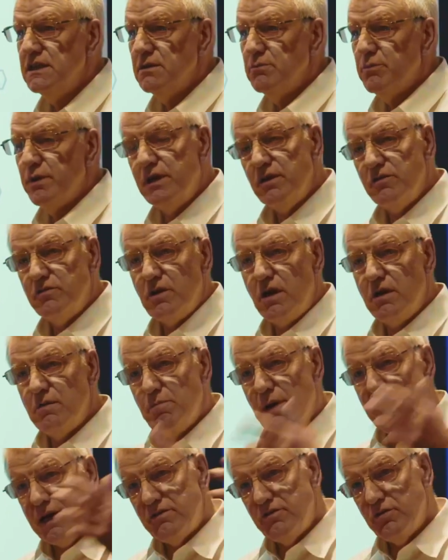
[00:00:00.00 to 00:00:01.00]
because going
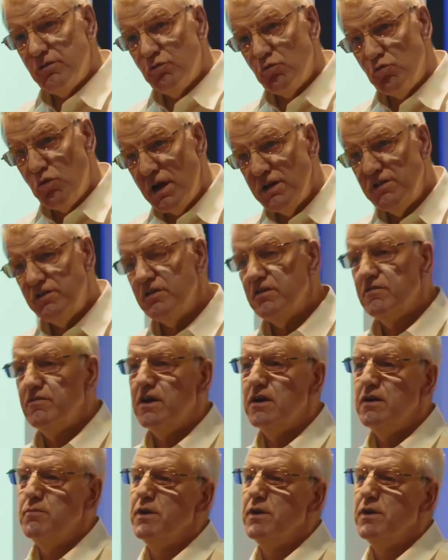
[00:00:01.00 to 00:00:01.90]
back to right at the very